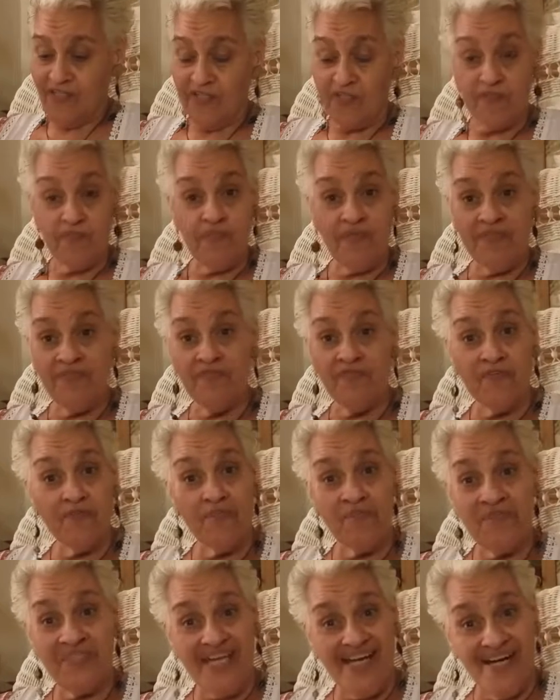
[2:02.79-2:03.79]
could have been
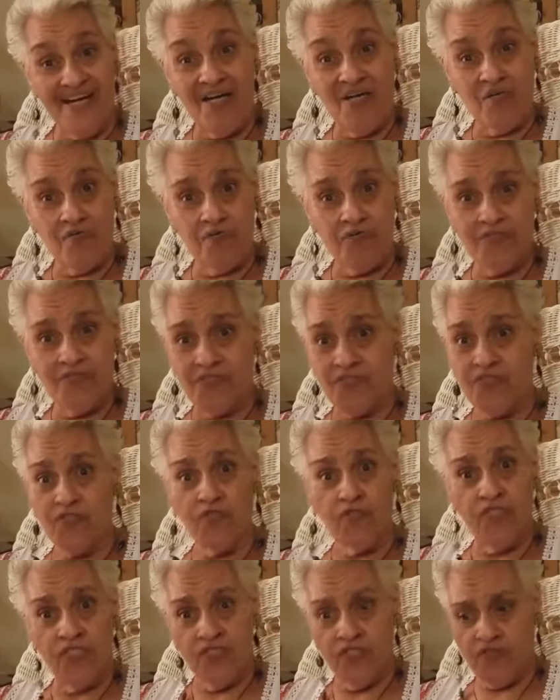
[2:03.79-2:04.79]
from now to 2
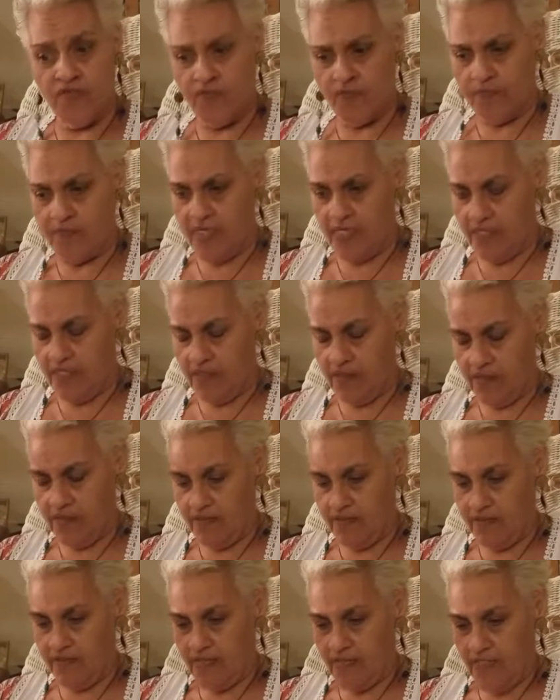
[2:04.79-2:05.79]
years from now.
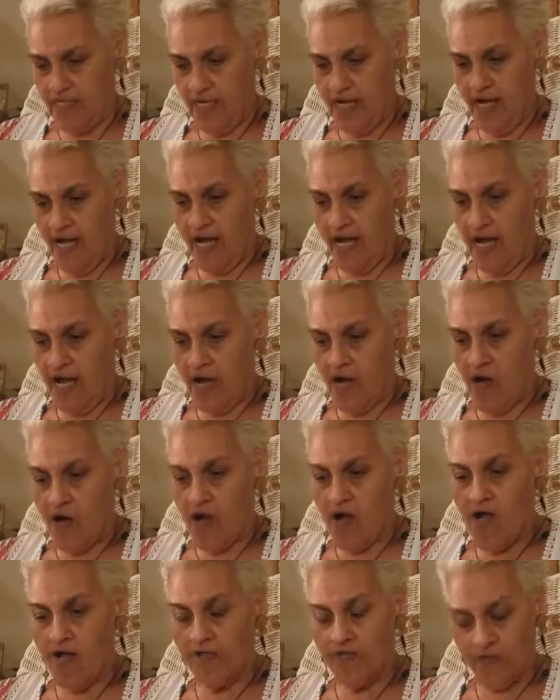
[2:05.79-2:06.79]

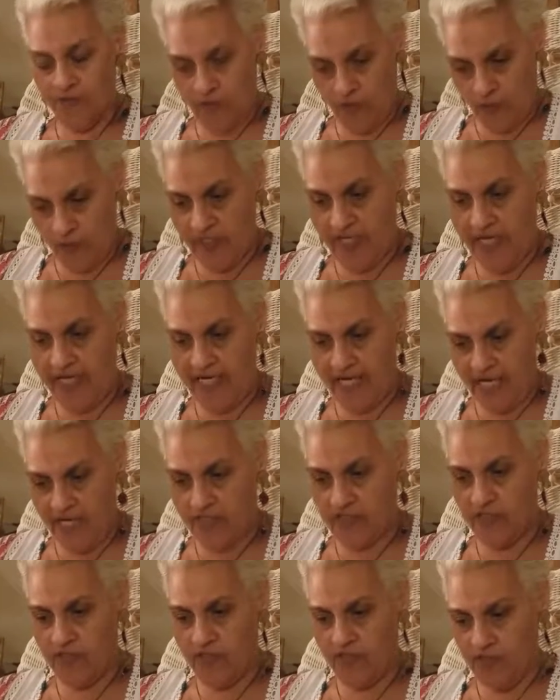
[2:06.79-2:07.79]
And so what I
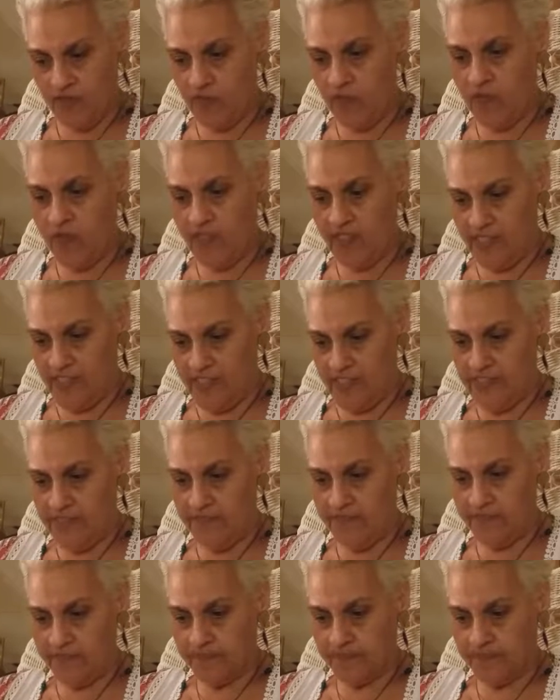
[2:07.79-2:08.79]
had to do was,
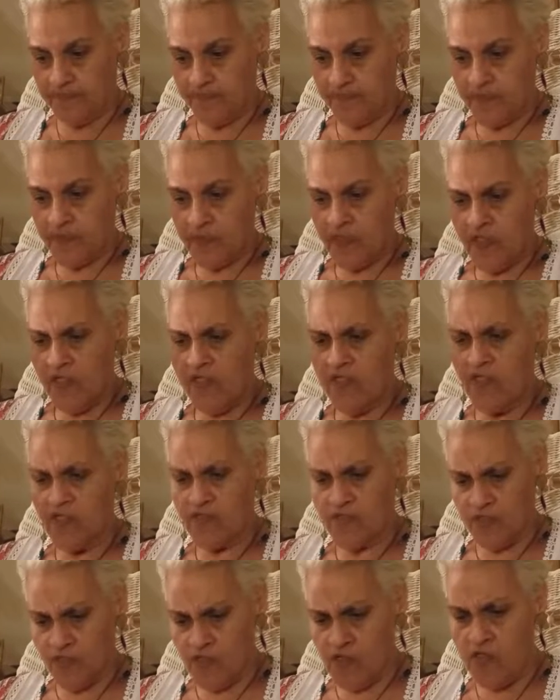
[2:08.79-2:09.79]
her
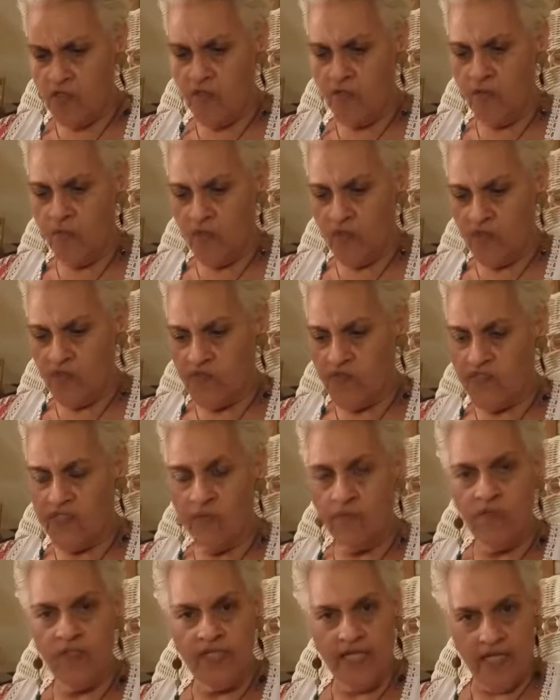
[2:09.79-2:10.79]
tone was
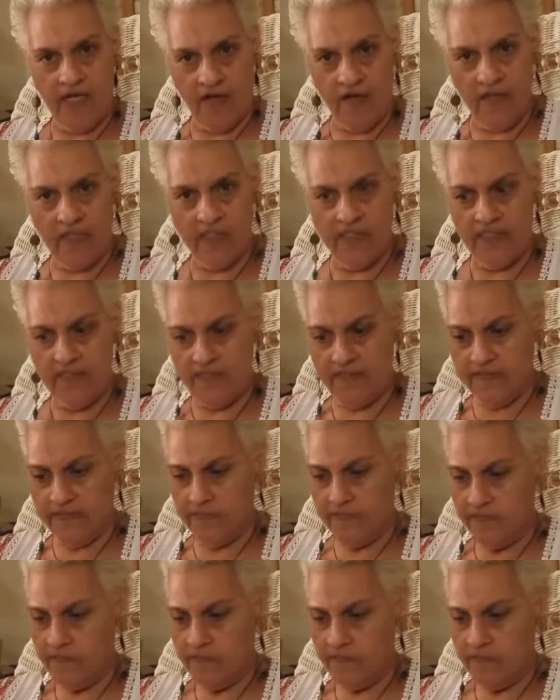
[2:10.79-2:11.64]
somewhat arrogant,